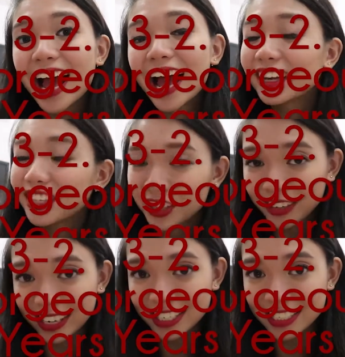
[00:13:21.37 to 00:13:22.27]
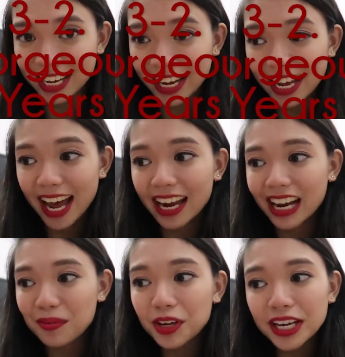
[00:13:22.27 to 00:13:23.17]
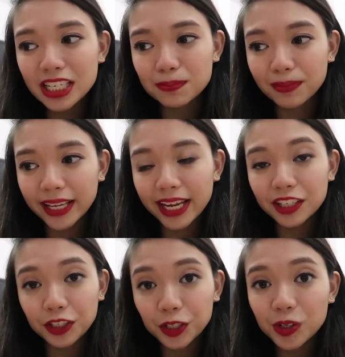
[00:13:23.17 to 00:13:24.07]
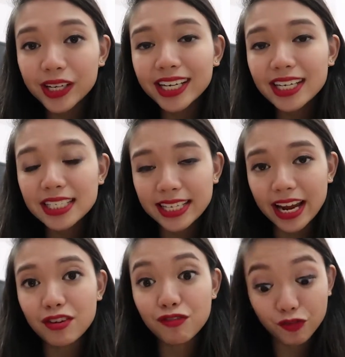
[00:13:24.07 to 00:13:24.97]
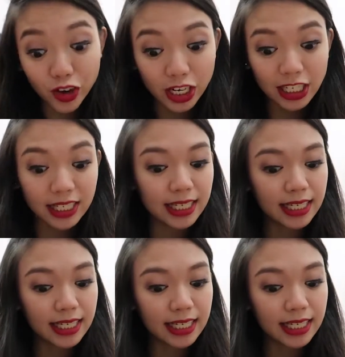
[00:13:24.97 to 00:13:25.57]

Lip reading: and New Year's Day, and I'm gonna explain New Year's Day first.